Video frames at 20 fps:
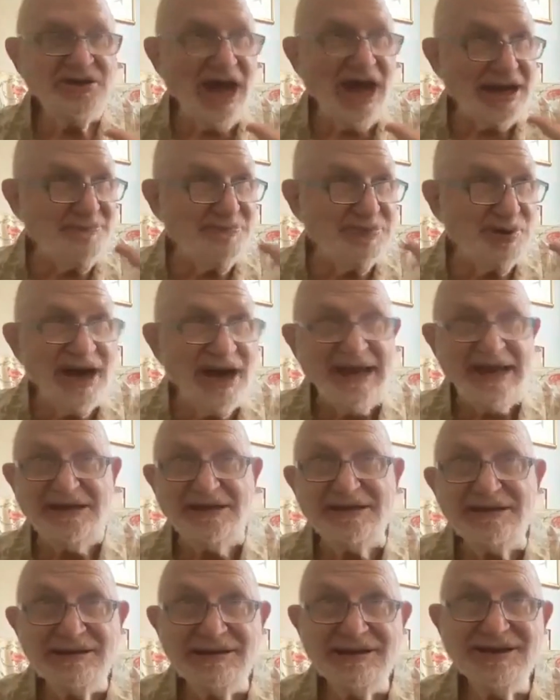got a
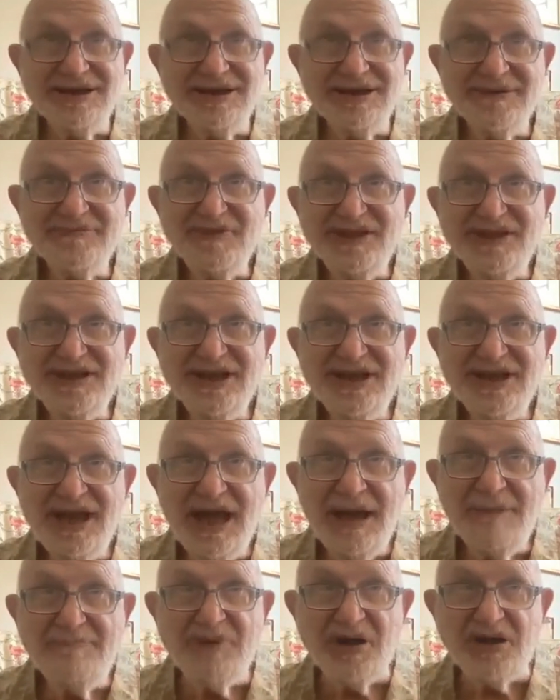brain,
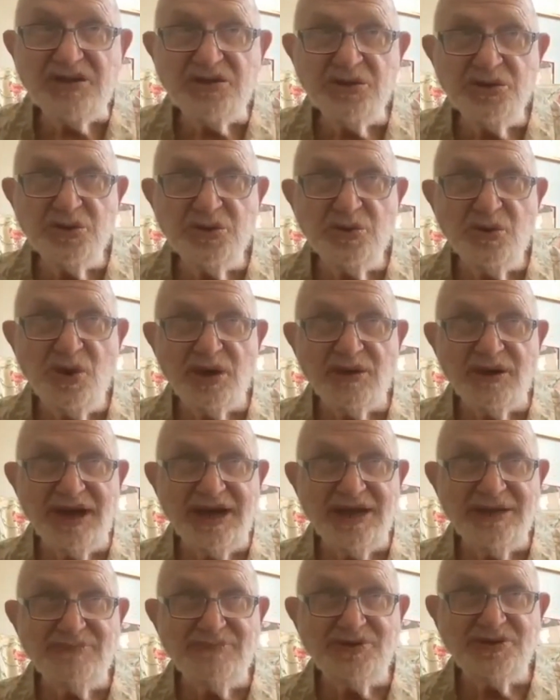but you are
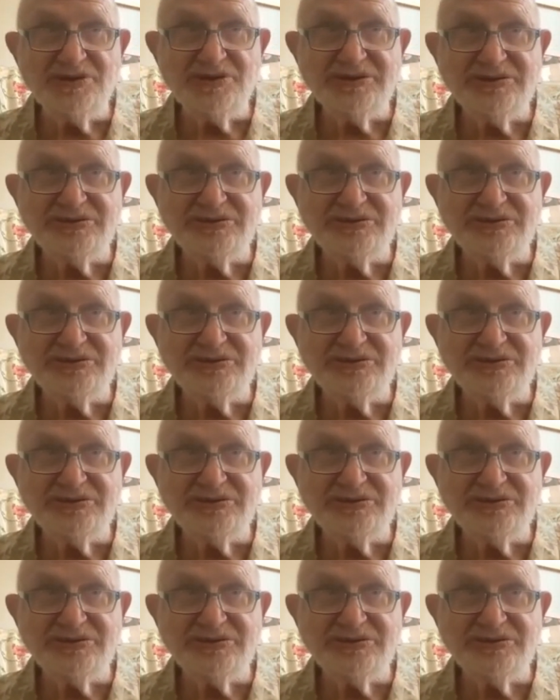able,